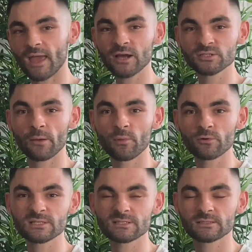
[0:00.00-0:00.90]
actually are
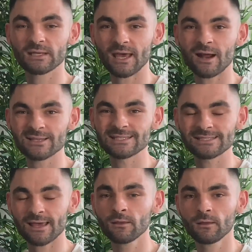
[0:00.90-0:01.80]
purchased together as a
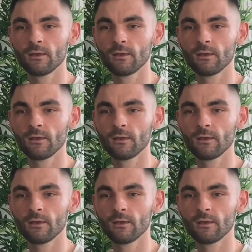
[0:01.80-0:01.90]
set.